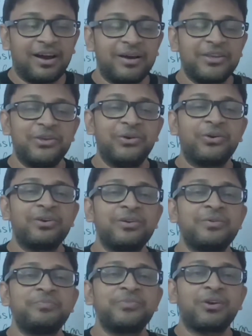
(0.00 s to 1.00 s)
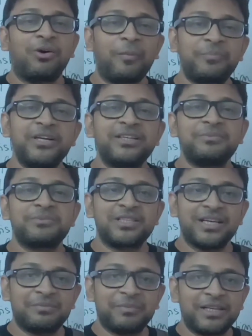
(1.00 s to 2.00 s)
your optative
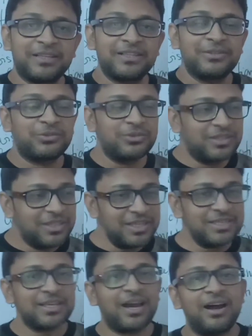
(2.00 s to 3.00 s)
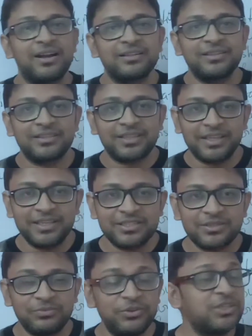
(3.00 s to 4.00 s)
statement. So these are the
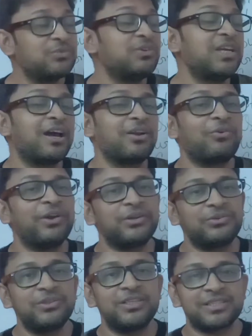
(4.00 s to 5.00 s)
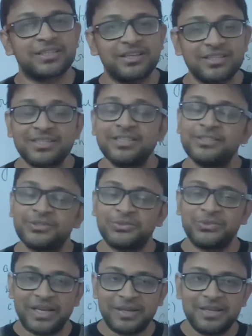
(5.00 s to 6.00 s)
things which we are going to discuss
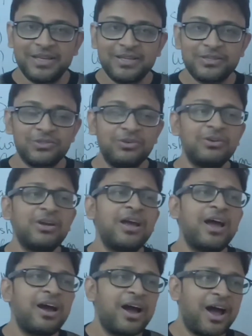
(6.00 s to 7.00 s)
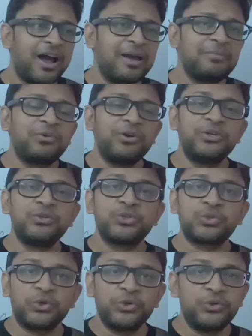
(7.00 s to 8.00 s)
today. So I am going to
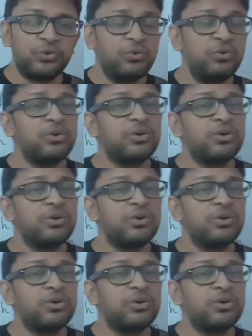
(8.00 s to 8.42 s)
show you